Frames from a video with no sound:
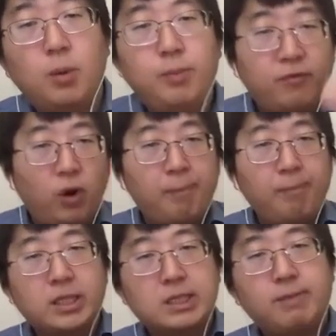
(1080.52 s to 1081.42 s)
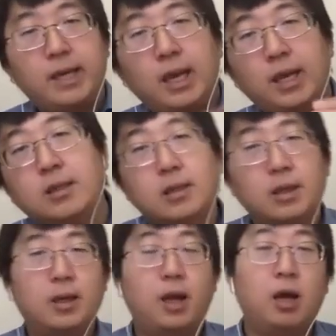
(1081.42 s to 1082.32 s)
before I participate in
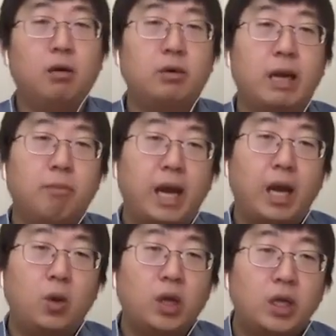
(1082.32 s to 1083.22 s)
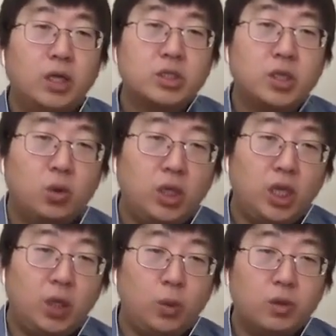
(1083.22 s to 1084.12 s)
the Compound, so
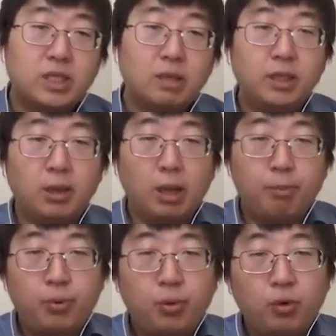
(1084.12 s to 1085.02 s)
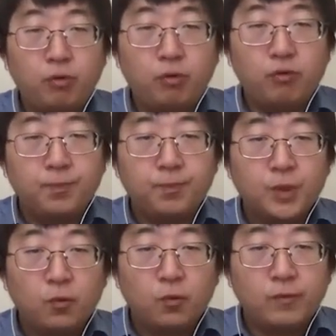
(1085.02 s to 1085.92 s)
it will submit a proof
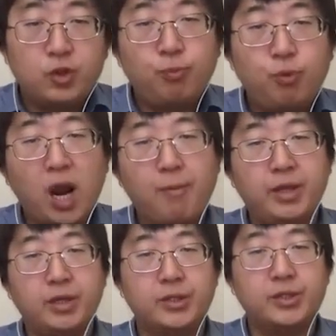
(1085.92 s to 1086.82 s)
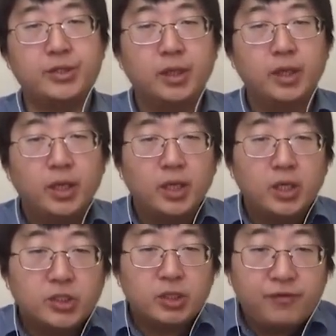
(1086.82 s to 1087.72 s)
with two parameters.
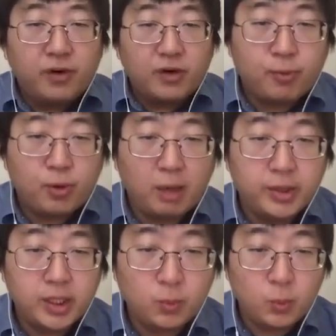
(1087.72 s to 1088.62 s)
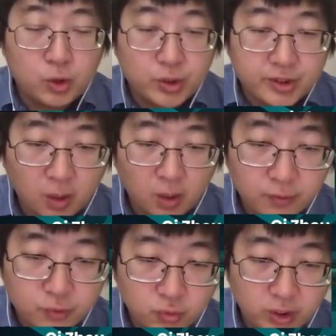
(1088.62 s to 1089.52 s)
So first parameter, which start with
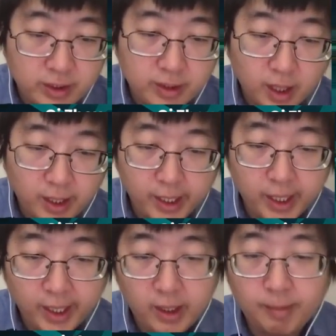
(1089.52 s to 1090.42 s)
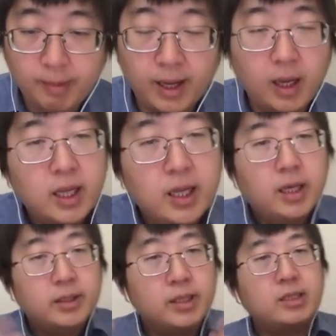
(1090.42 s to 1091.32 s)
3988, blah, blah, blah.
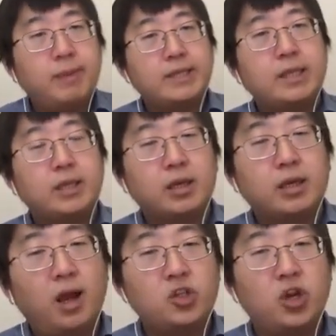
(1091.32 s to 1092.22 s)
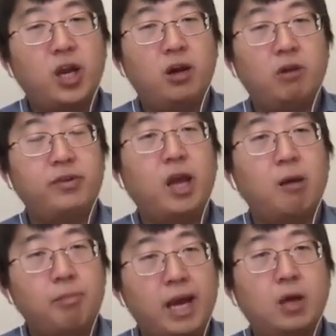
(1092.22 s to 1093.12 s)
This is basically the contract of the
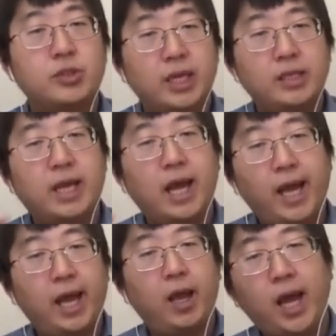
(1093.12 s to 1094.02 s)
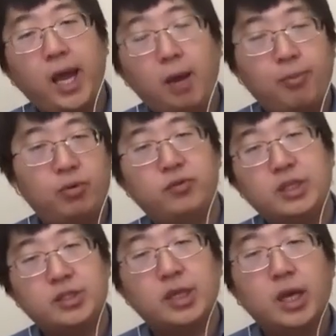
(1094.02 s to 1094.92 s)
Compound saying that, hey, I approve
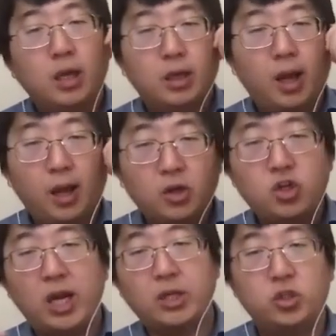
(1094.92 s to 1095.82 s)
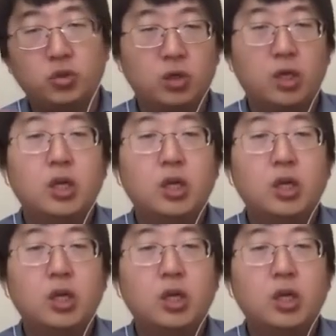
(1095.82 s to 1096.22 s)
this contract to